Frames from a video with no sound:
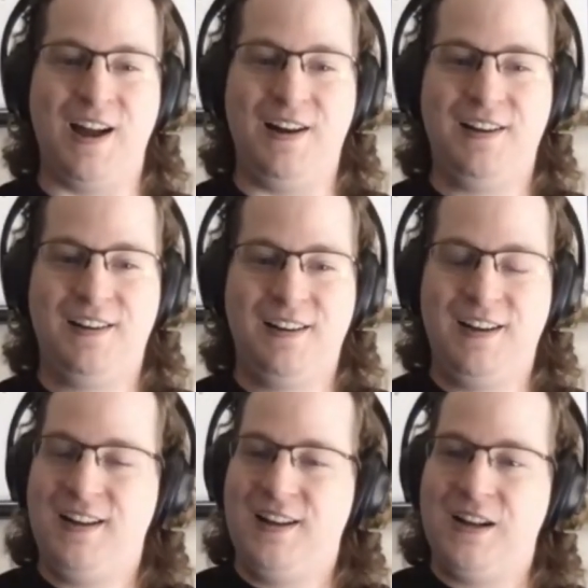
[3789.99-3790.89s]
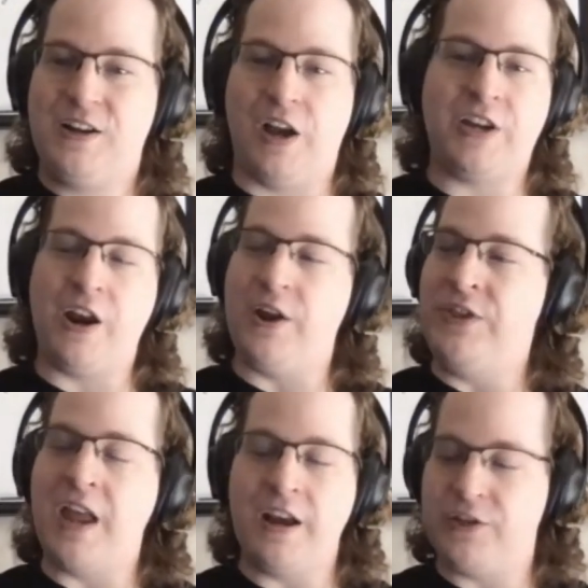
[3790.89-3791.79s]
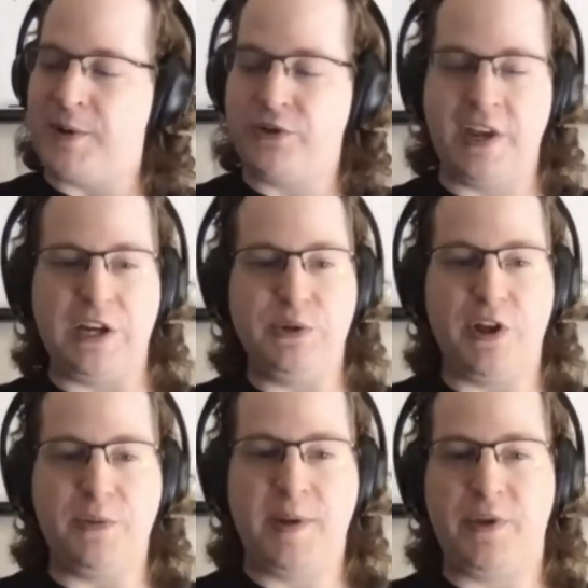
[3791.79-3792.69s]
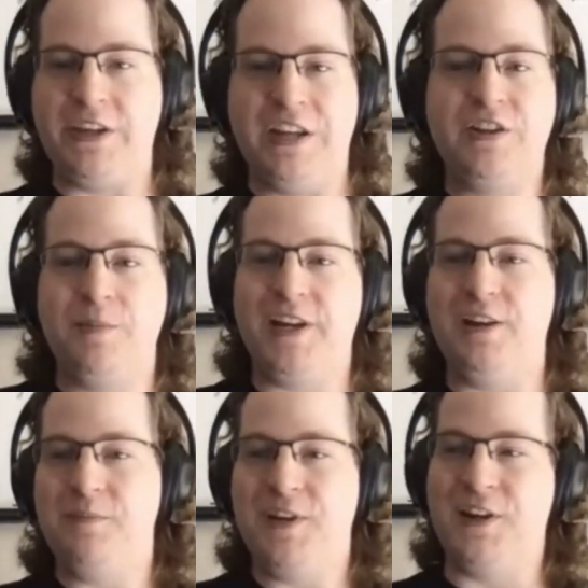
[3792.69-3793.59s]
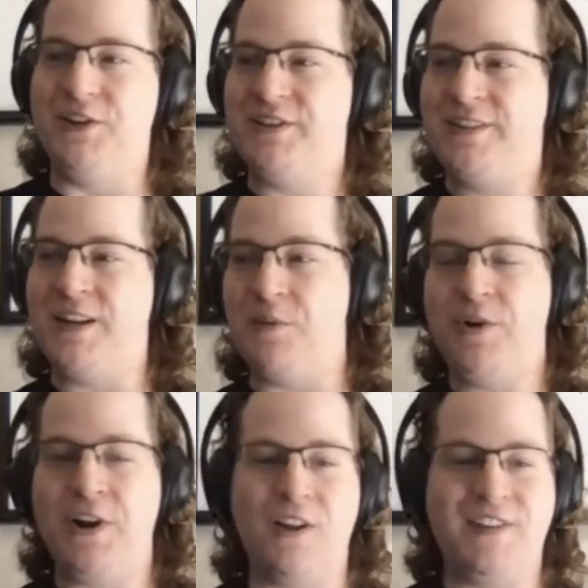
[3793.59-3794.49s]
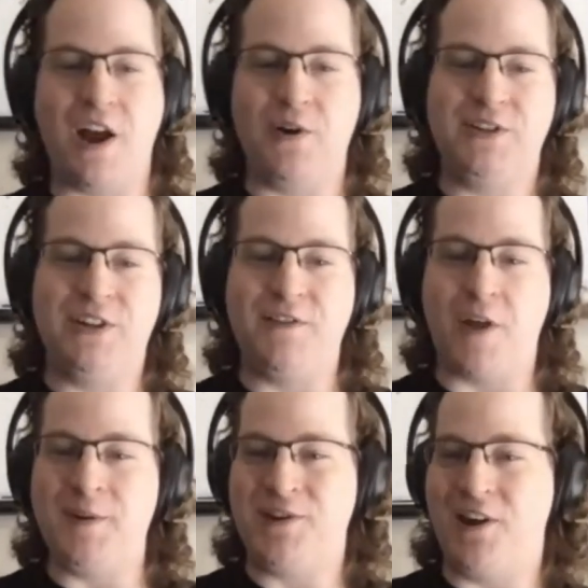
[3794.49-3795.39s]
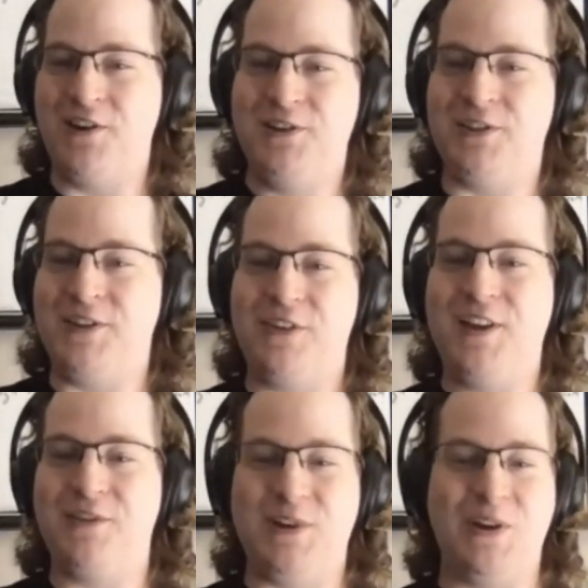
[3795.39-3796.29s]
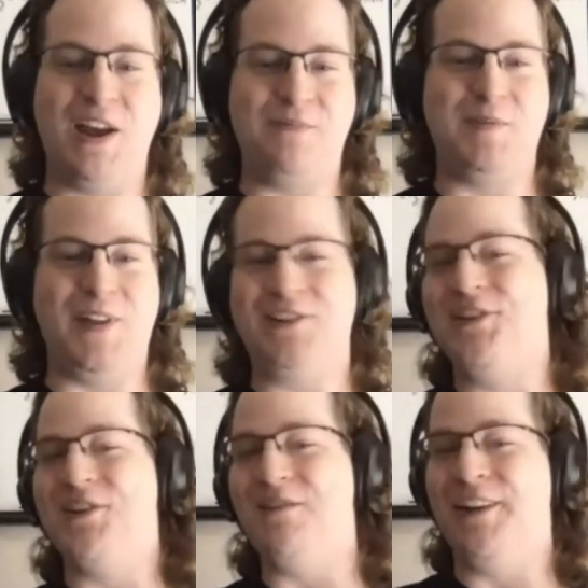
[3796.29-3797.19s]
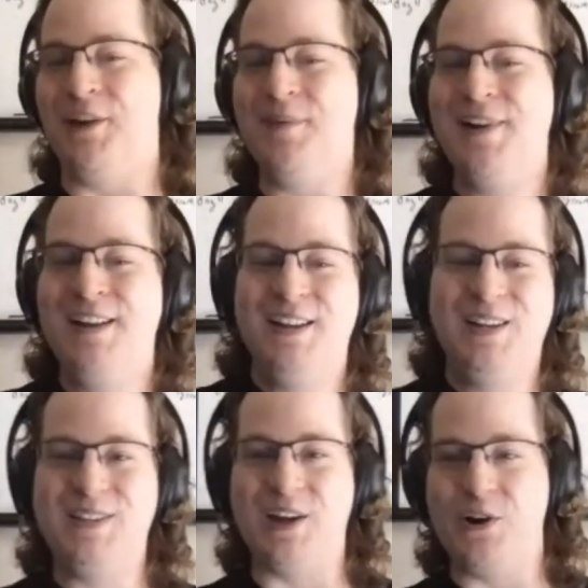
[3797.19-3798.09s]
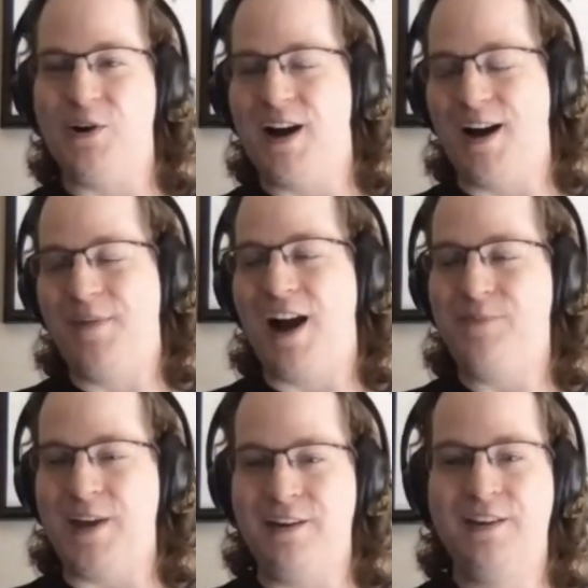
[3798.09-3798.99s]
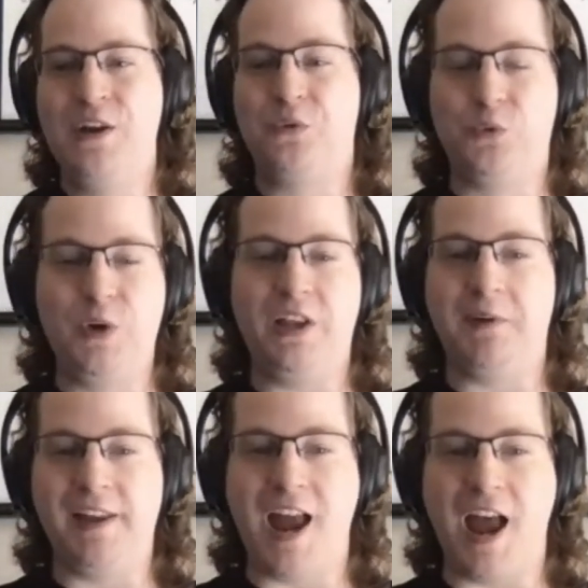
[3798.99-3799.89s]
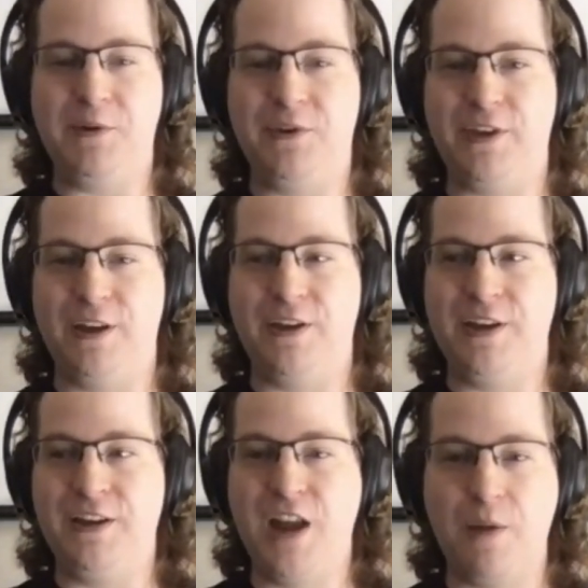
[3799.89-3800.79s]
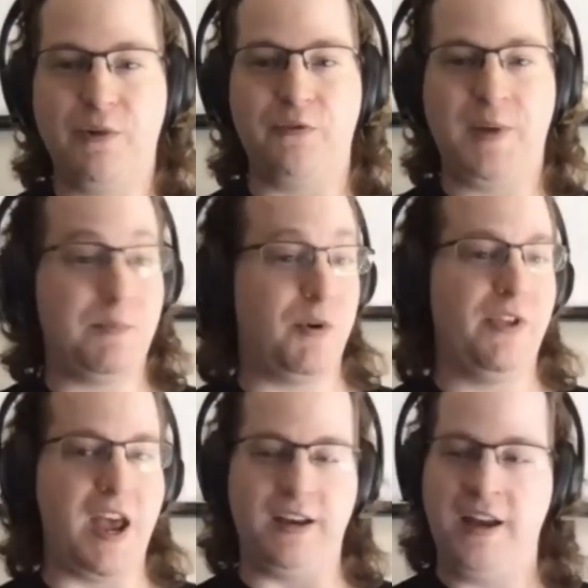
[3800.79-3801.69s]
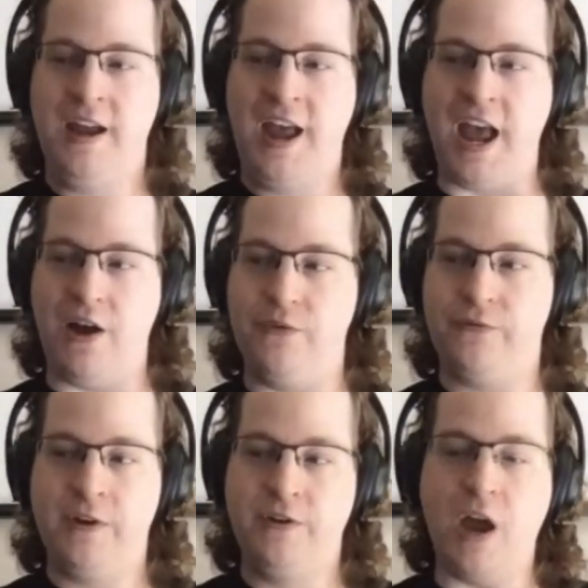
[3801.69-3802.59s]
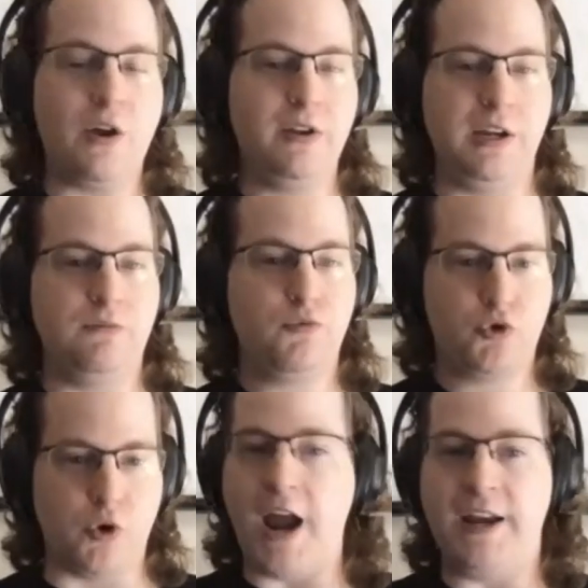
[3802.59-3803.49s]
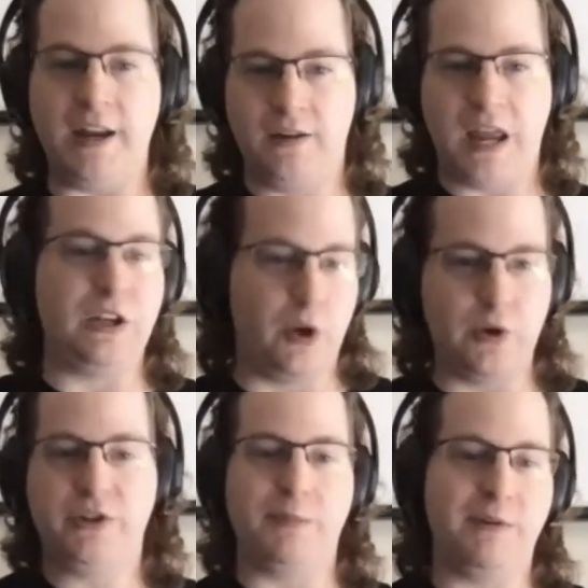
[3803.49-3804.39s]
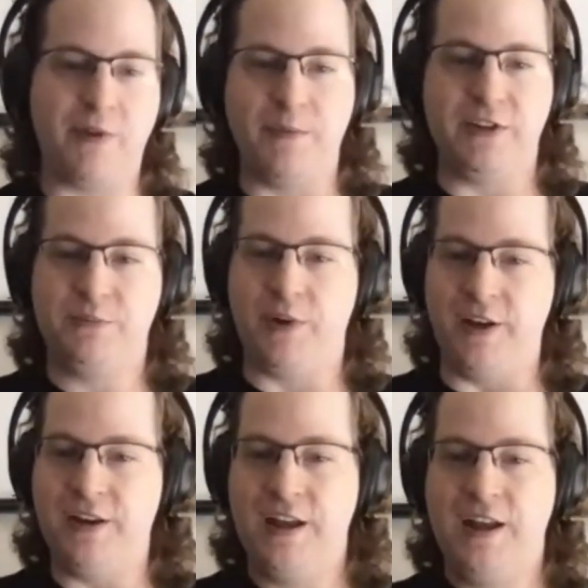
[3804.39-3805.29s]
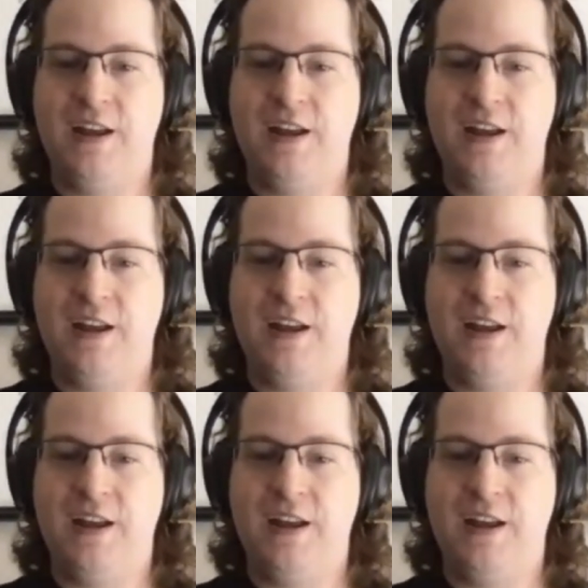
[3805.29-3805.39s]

uh, a shout out and a special thank you to all the people that did compete because you know putting all the hours into developing yeah. challenges is nothing if we don't have people actually solving them. Yeah. So um, I've been really really happy with the the number of people that have not only tried and, and learned something from this but